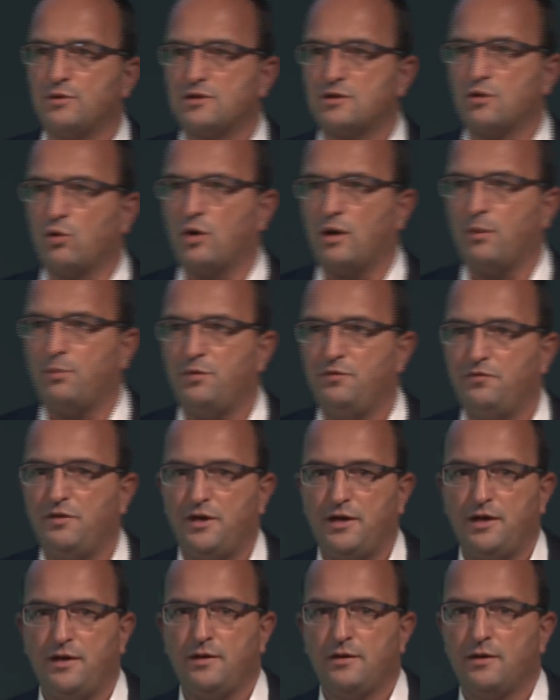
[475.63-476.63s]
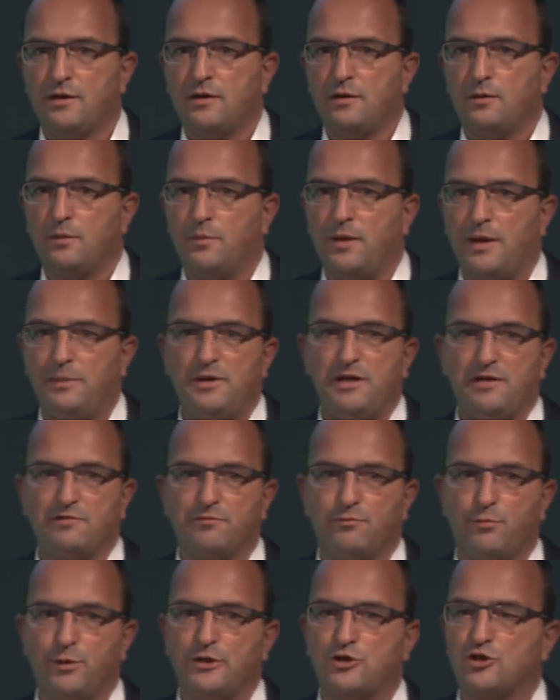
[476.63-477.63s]
solar PV, maybe
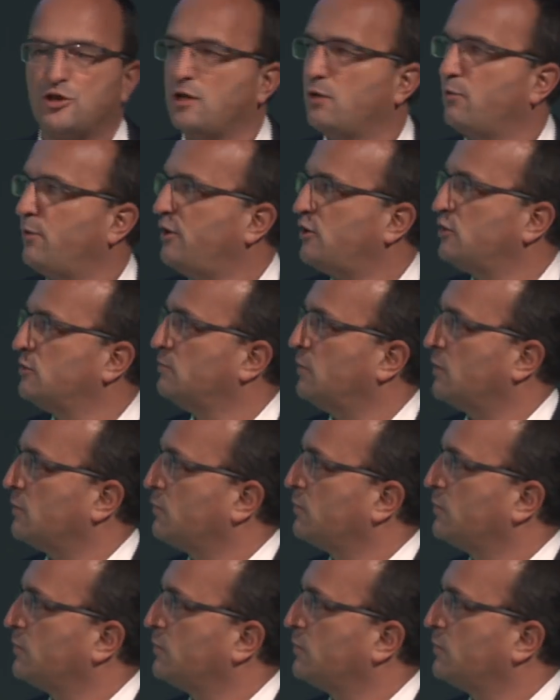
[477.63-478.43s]
even wind generation, but